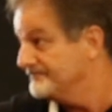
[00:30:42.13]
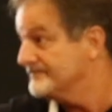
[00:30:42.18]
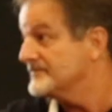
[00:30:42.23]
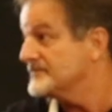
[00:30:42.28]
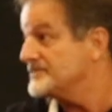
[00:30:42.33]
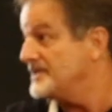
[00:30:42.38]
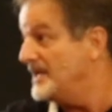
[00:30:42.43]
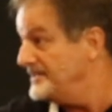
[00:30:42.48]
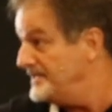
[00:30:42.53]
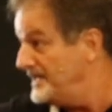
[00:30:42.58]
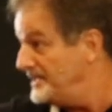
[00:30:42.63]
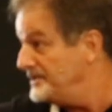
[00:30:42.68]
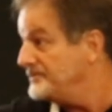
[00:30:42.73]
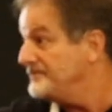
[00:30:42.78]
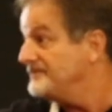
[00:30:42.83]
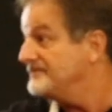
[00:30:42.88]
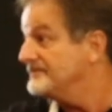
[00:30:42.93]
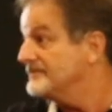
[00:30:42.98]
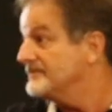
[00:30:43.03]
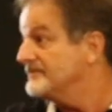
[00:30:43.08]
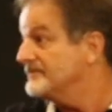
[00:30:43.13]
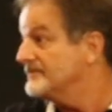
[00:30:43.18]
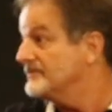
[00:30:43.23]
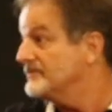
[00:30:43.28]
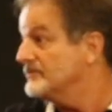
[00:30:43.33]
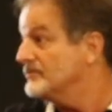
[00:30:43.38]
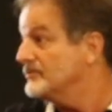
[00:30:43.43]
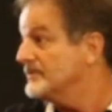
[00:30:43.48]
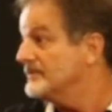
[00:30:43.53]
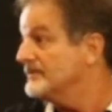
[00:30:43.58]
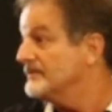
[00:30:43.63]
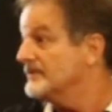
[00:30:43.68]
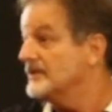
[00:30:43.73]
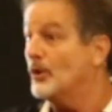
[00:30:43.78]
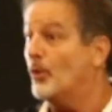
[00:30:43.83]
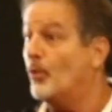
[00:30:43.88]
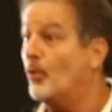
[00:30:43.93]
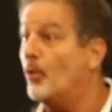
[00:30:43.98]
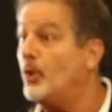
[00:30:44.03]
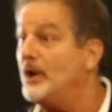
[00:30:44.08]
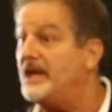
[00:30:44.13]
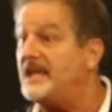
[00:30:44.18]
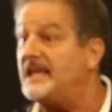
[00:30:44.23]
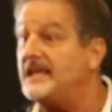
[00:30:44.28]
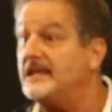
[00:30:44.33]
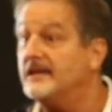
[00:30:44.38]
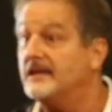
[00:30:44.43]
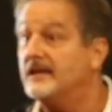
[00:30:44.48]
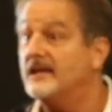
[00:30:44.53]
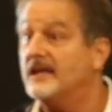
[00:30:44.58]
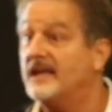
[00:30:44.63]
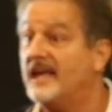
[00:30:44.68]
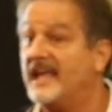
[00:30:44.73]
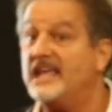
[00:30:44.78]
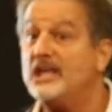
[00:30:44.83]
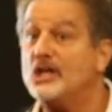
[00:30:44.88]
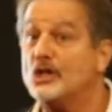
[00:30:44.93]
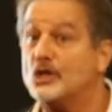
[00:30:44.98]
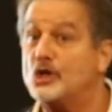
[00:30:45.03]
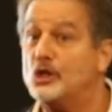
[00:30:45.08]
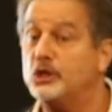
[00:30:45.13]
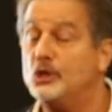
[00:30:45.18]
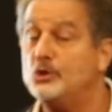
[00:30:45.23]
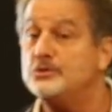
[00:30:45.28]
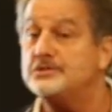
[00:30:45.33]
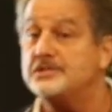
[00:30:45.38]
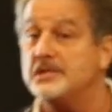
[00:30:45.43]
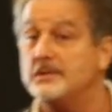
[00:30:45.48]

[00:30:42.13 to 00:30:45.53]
Say it, Daniel. We. He includes